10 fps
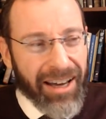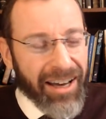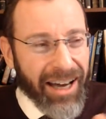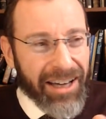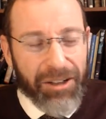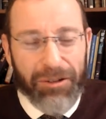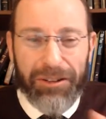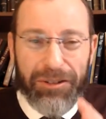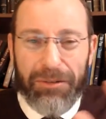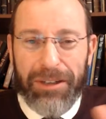I don't know,
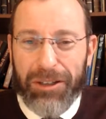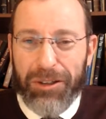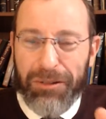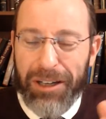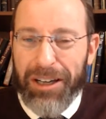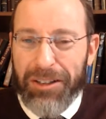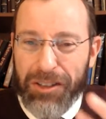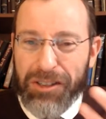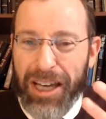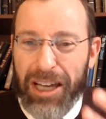something
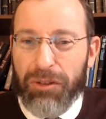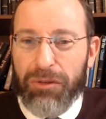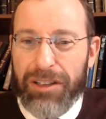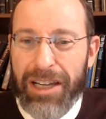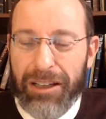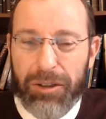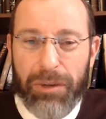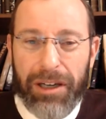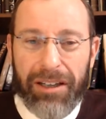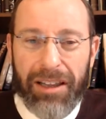just kind of niggled
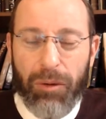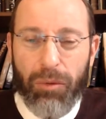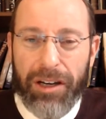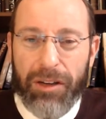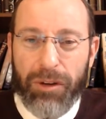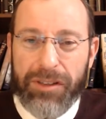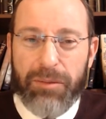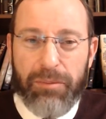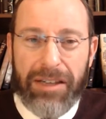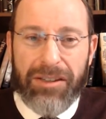me. Like, what's the
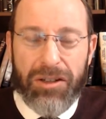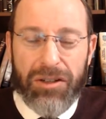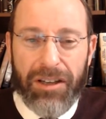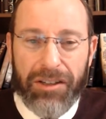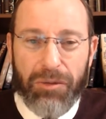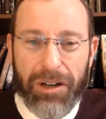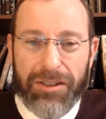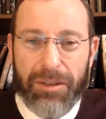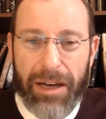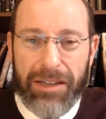message of this? What is
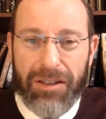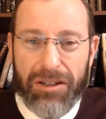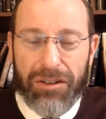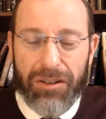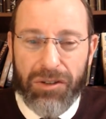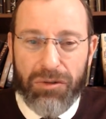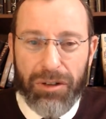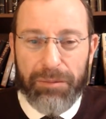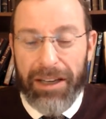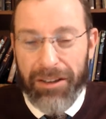the message of the straw? I
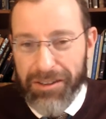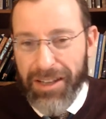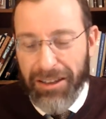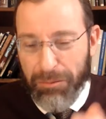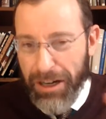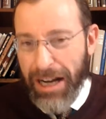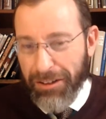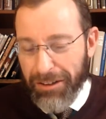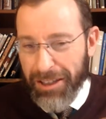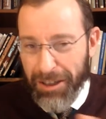mean, I understand
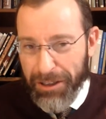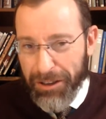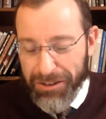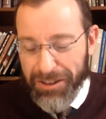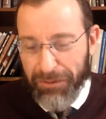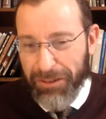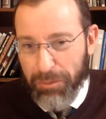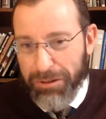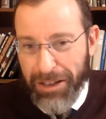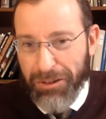practically. I mean, there's definitely a
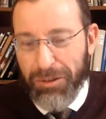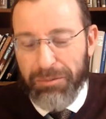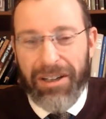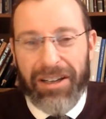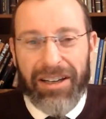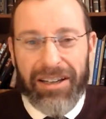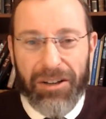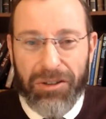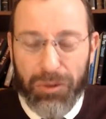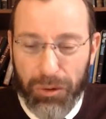practical,
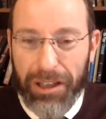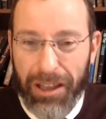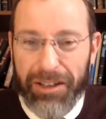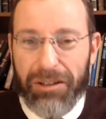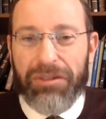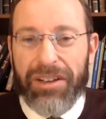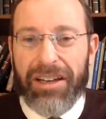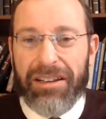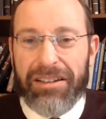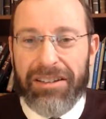storyline over
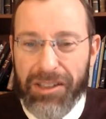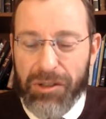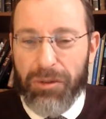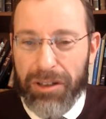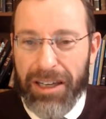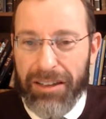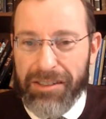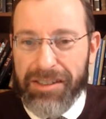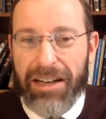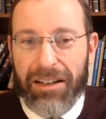here that this is what he
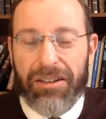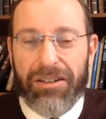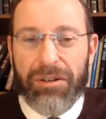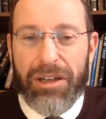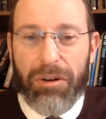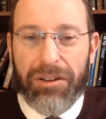decided to do. He wanted